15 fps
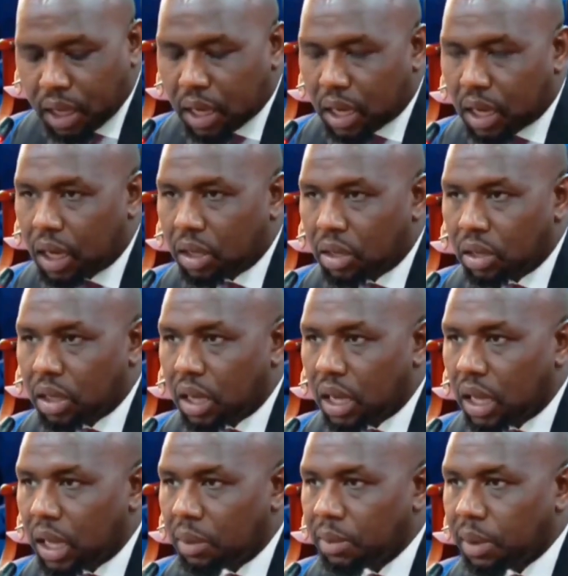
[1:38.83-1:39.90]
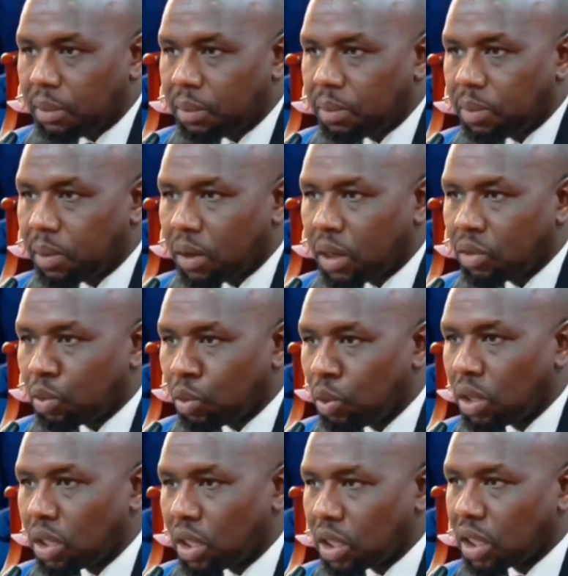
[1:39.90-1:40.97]
I
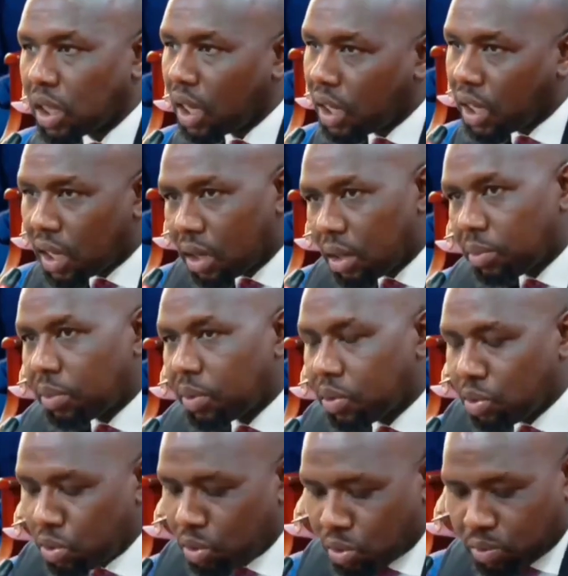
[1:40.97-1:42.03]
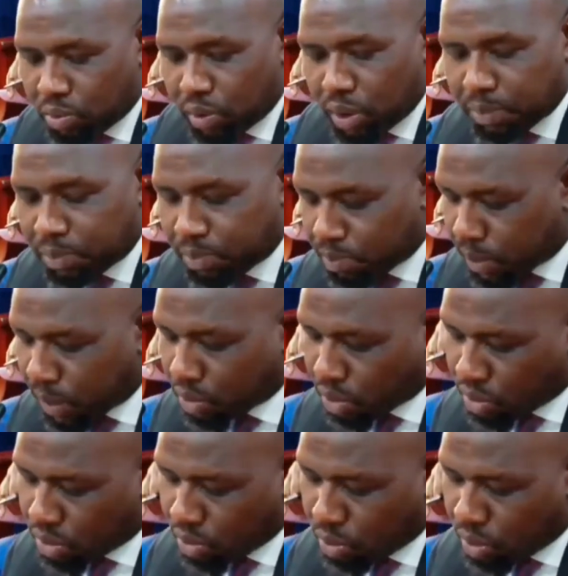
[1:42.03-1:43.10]
schooled in Kitale, and I'm also a
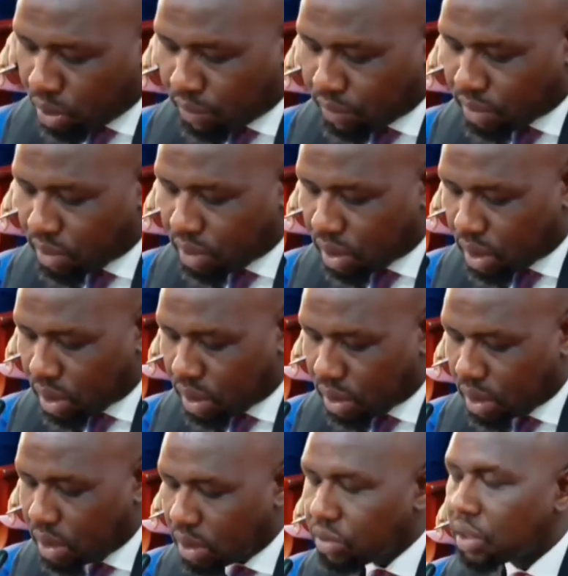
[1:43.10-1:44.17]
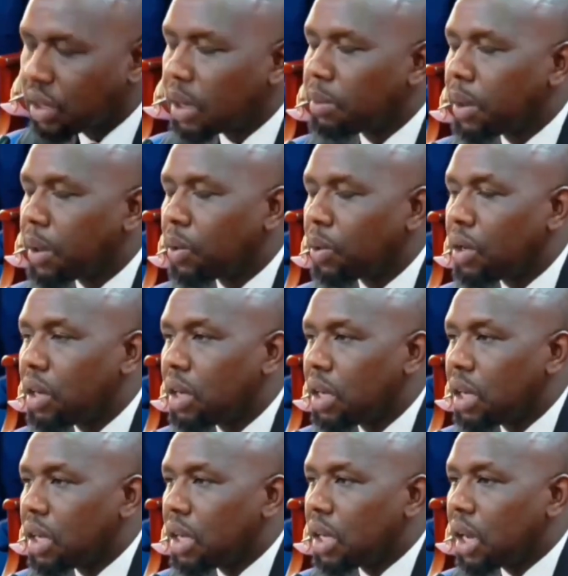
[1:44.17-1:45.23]
person who lives in its neighborhood.
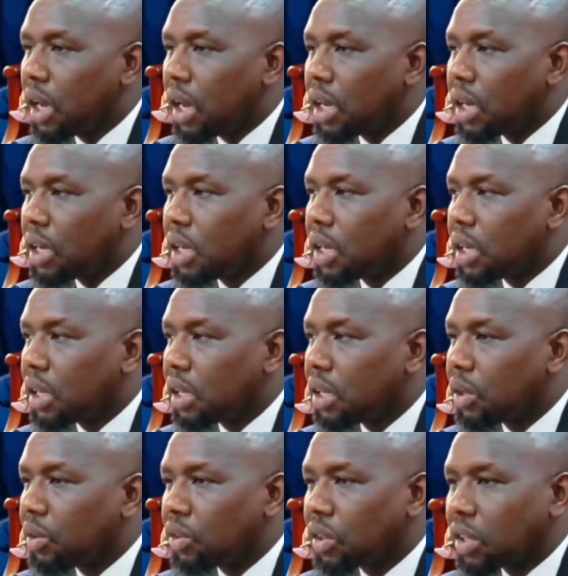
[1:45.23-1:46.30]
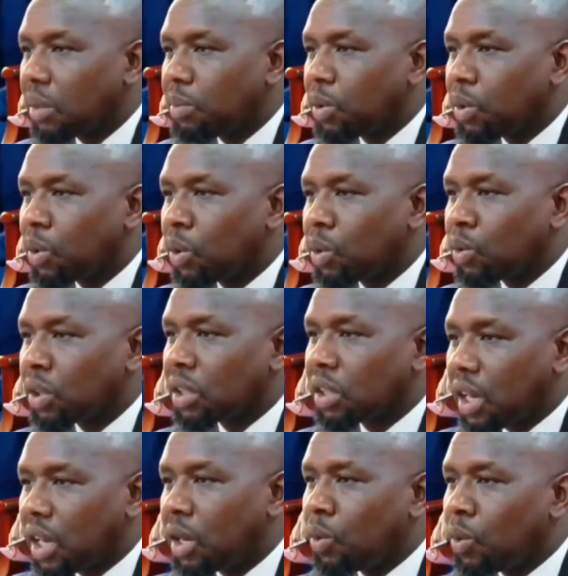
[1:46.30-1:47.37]
And there was a time you go to
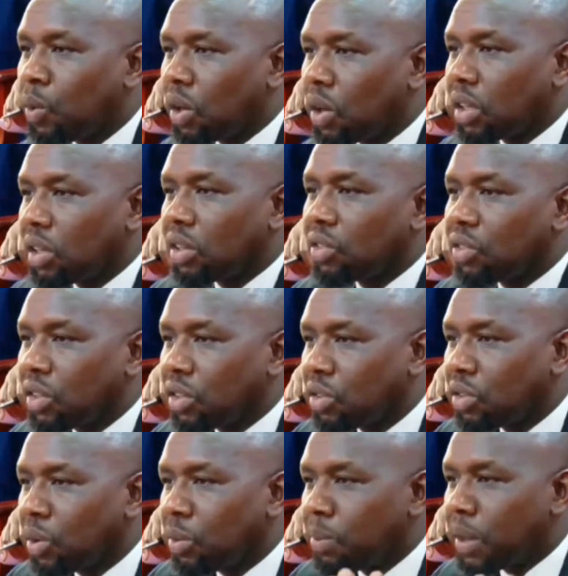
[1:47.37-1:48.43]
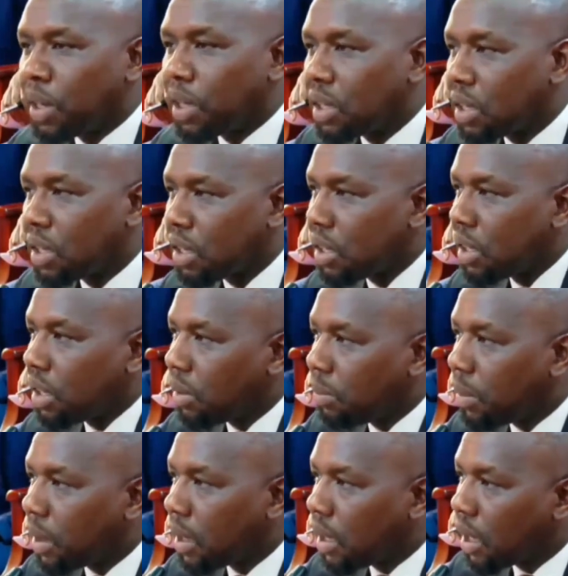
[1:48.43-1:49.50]
Kitale and walk in the streets normally.
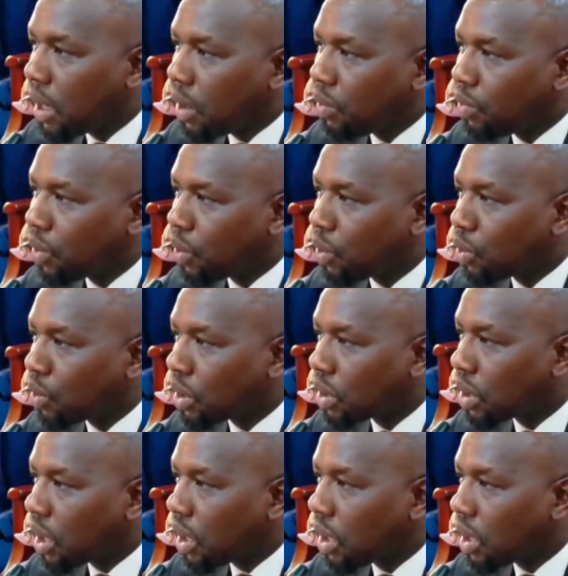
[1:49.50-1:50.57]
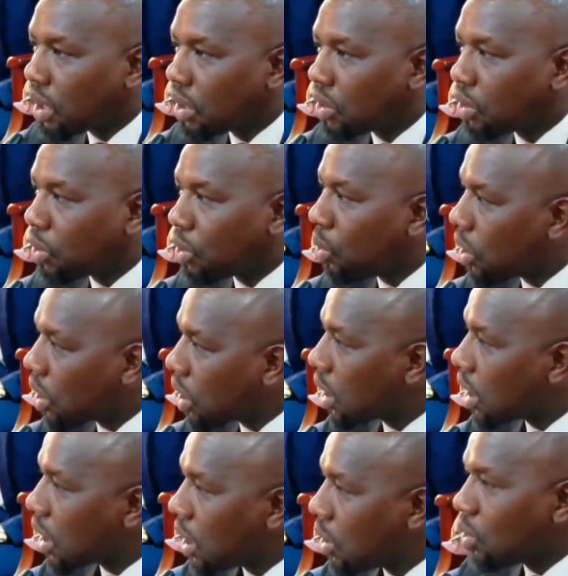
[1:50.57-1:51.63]
But now if you go to Kitale and you're walking
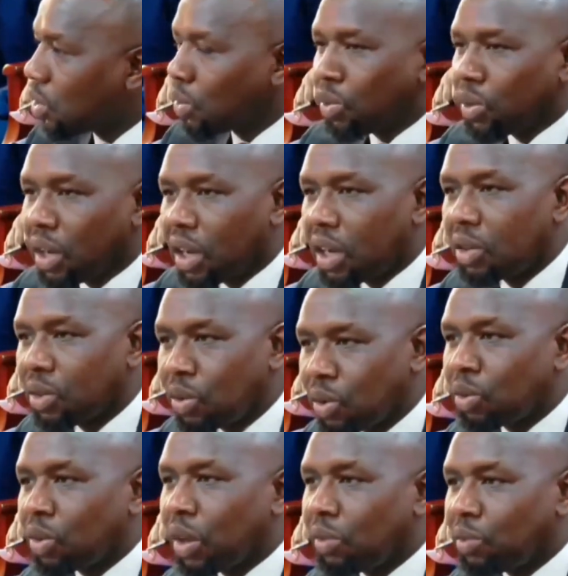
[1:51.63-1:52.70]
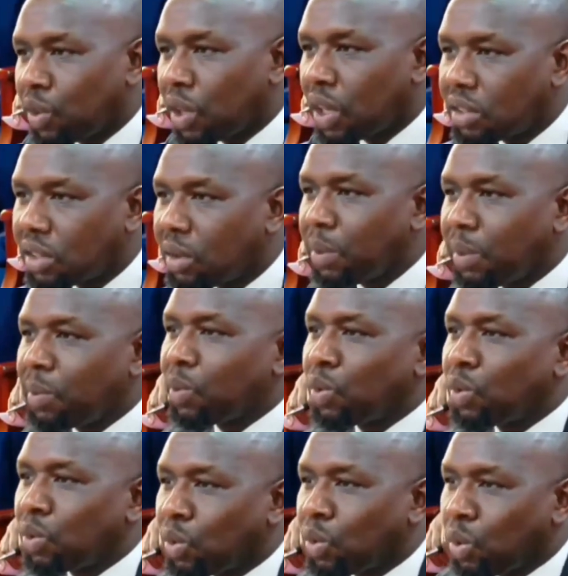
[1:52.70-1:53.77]
around, you also have to get some people
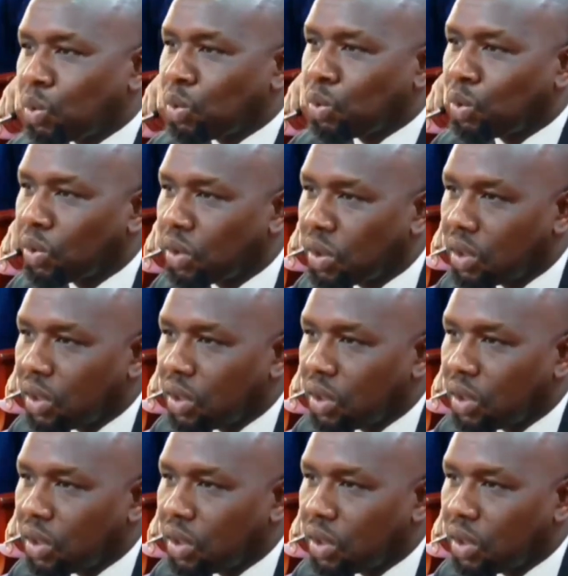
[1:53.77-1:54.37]
to escort you